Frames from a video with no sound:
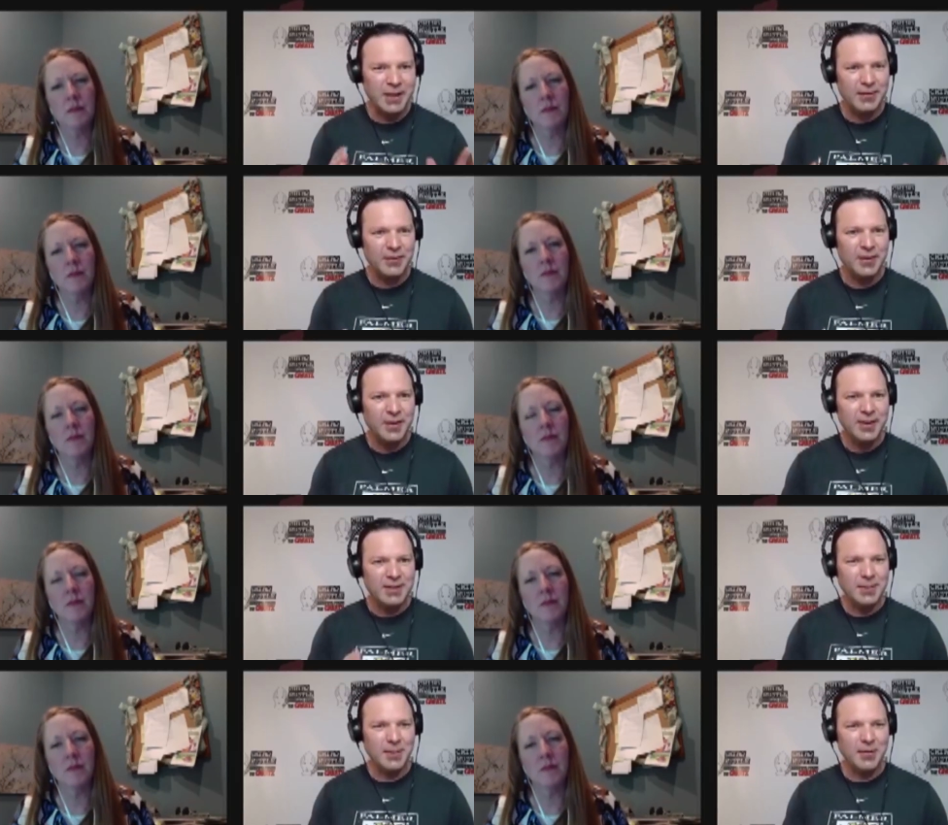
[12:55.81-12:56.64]
Speaker 1: give
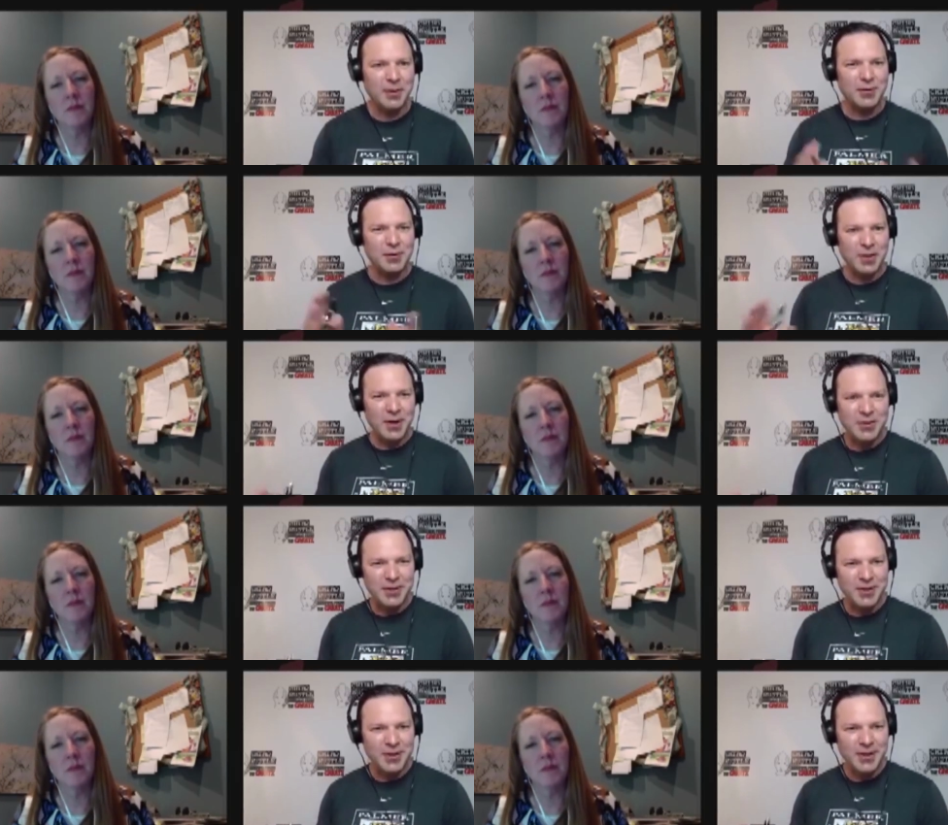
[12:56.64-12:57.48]
some of their
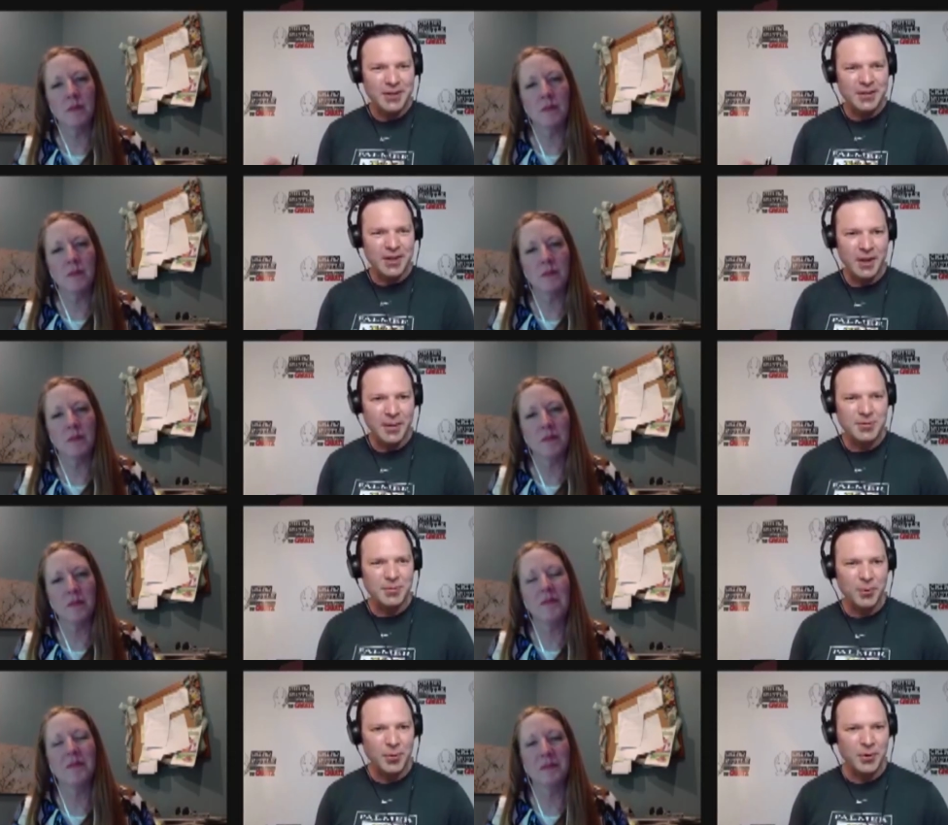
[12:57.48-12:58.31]
treasure to
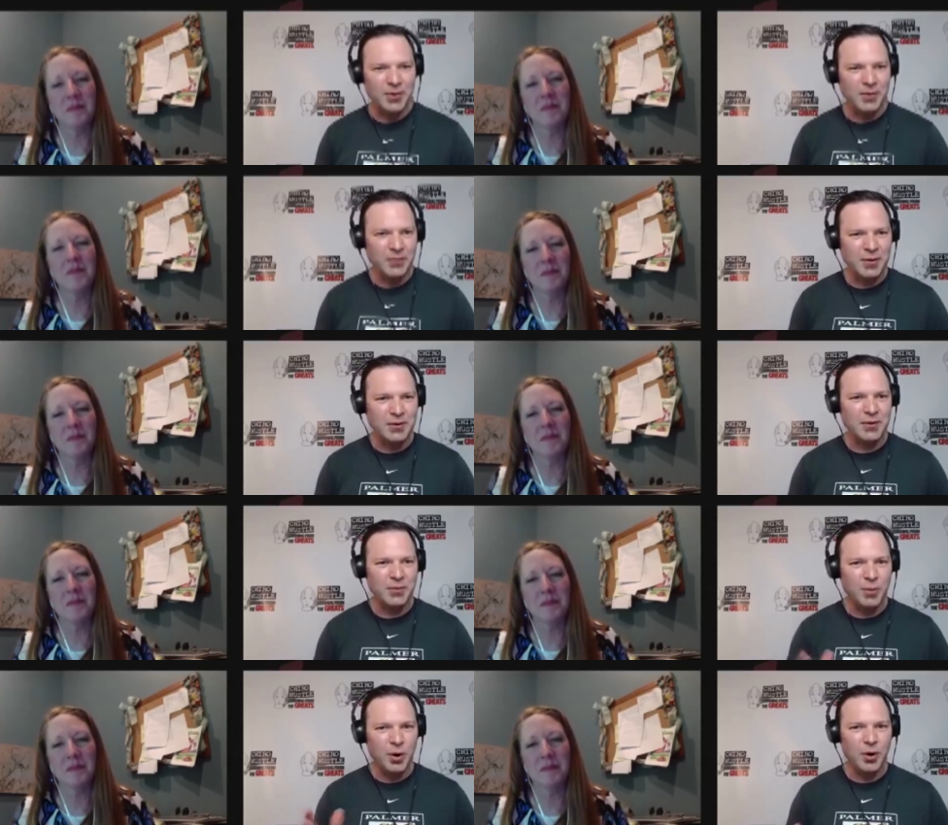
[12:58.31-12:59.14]
help support the
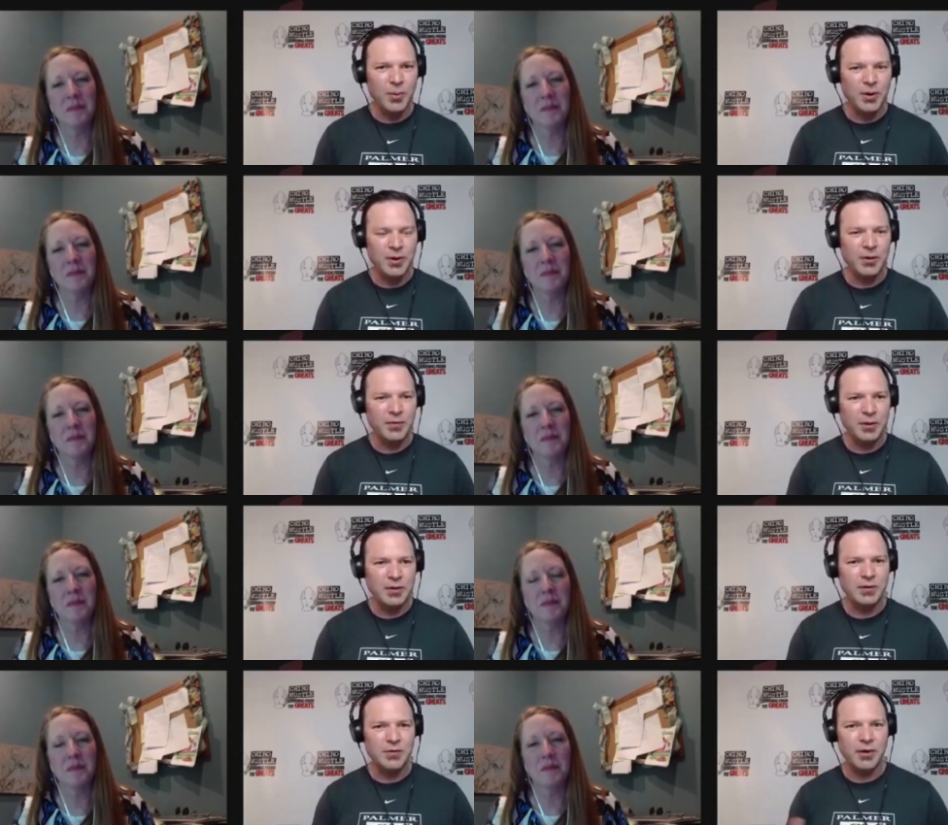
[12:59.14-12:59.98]
future of Palmer and
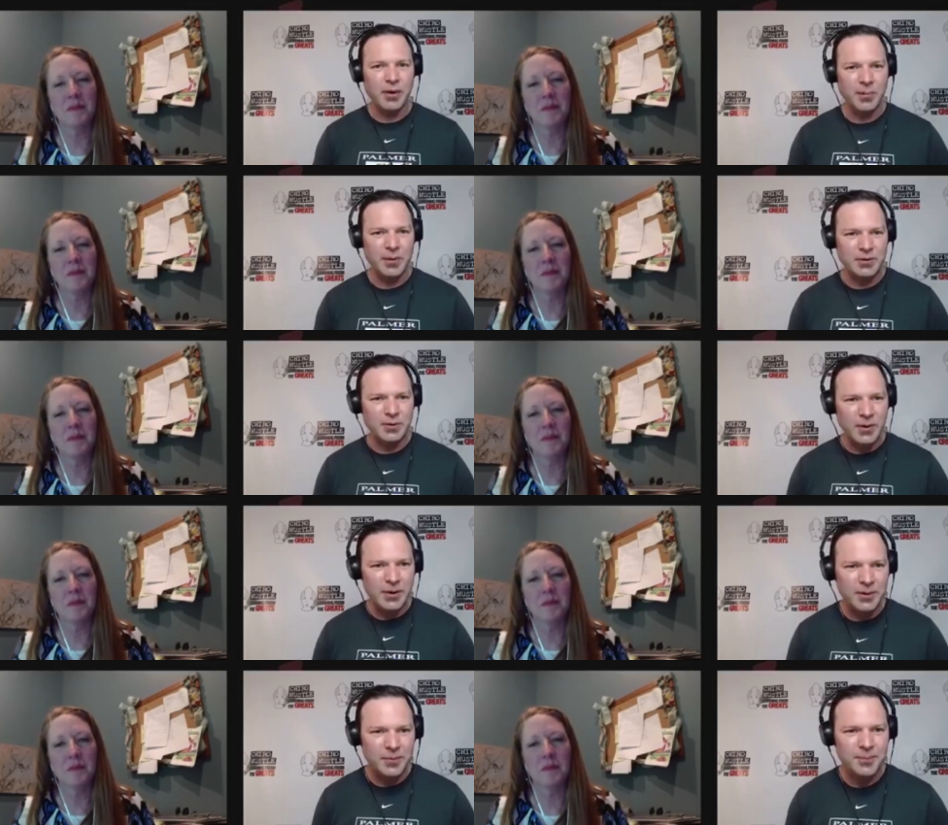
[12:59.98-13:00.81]
the future of rugby
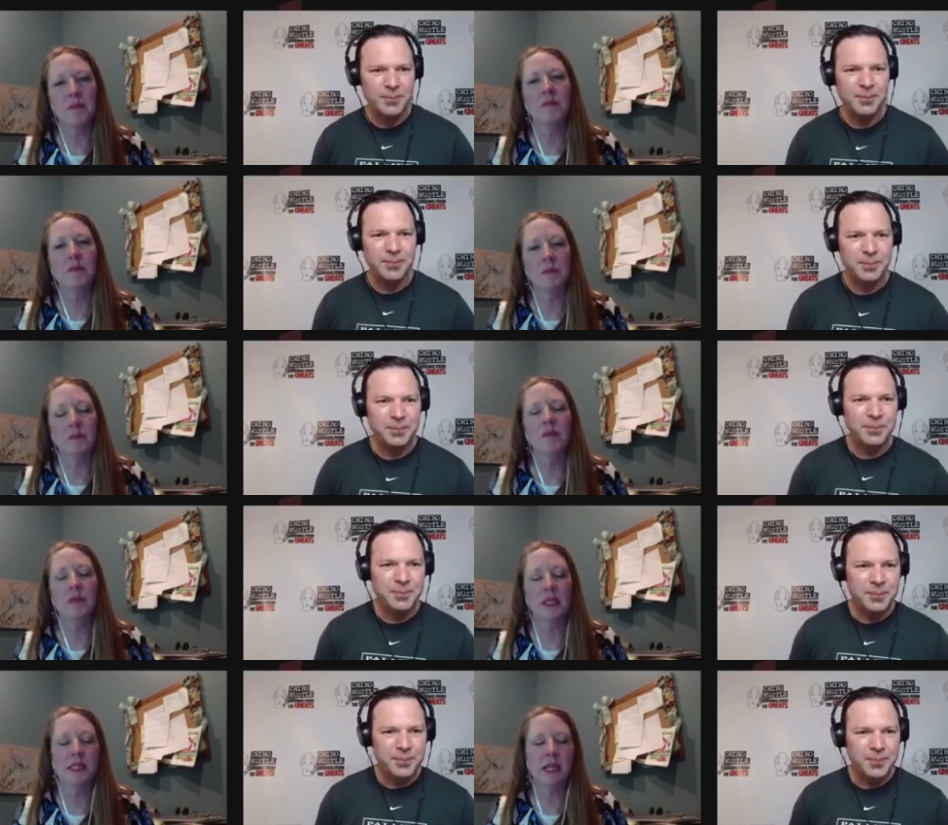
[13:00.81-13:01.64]
as well.
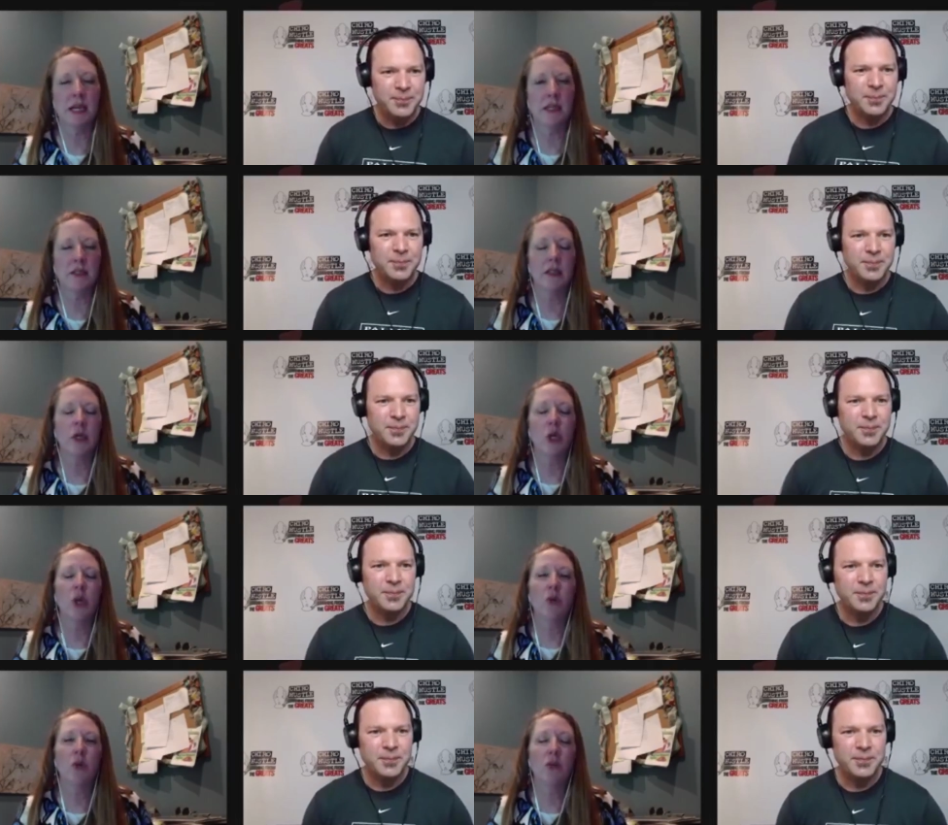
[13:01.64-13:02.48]

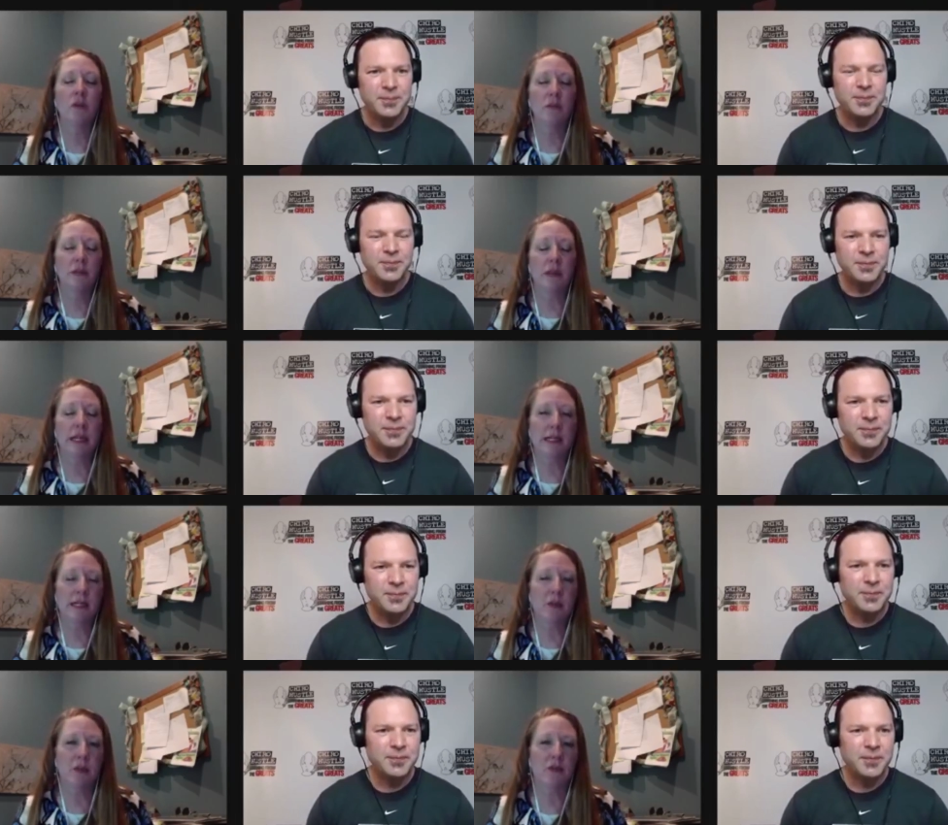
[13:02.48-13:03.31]
Speaker 2: Exactly. Well,
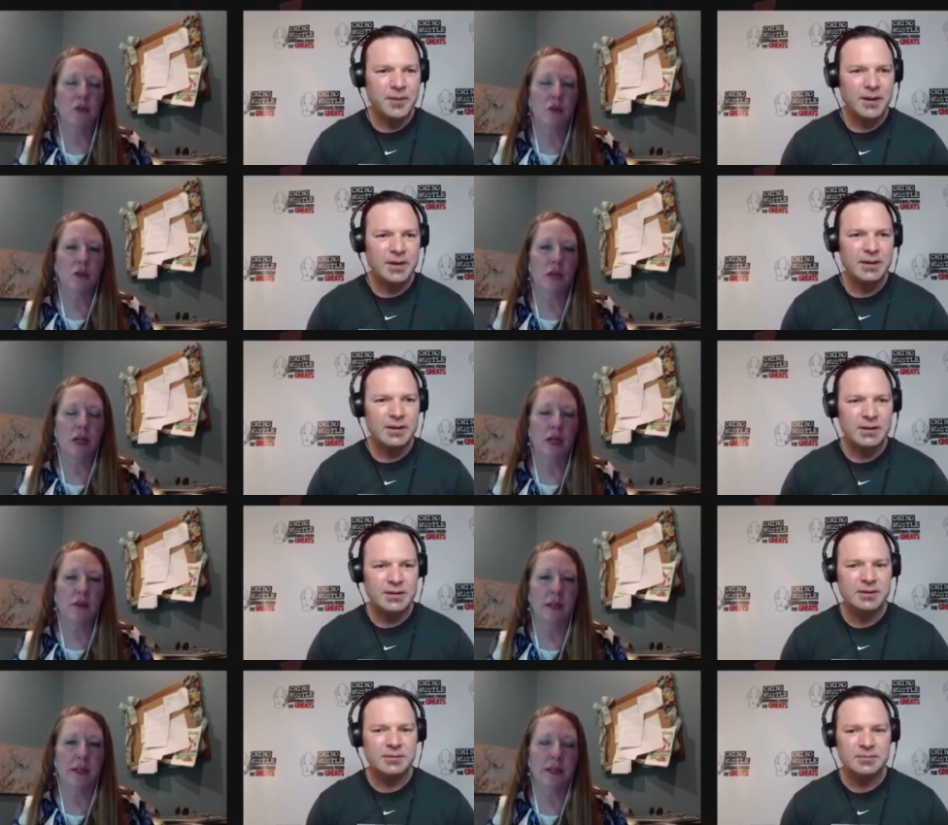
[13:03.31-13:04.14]
like I said
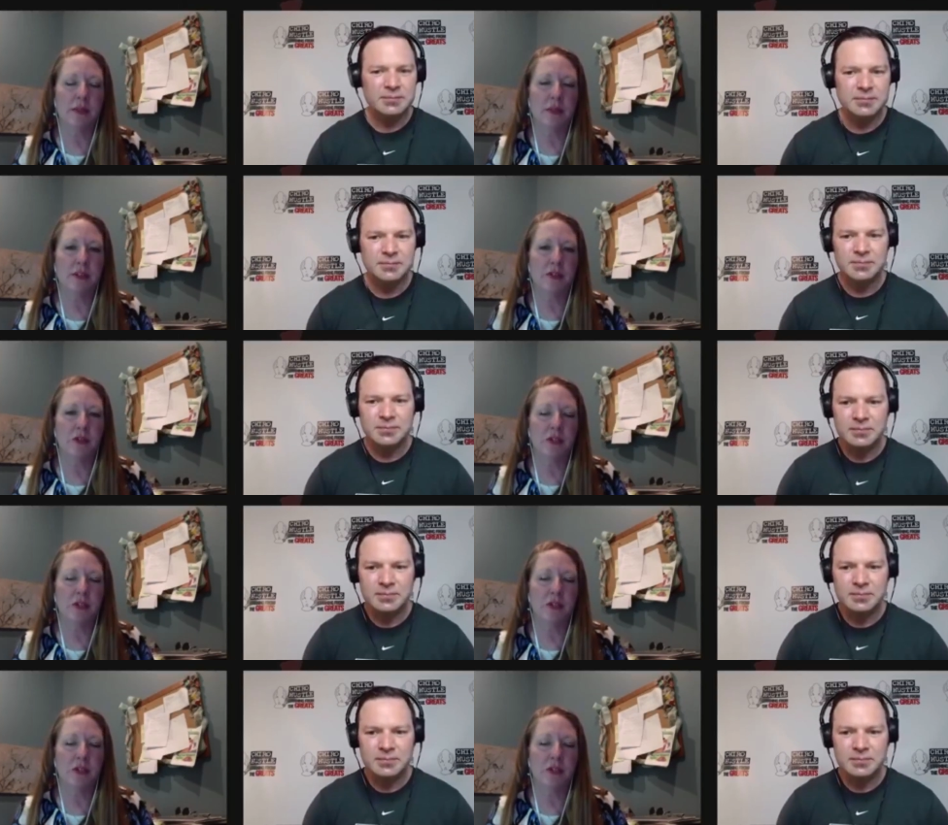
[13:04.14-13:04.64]
before, um, my husband,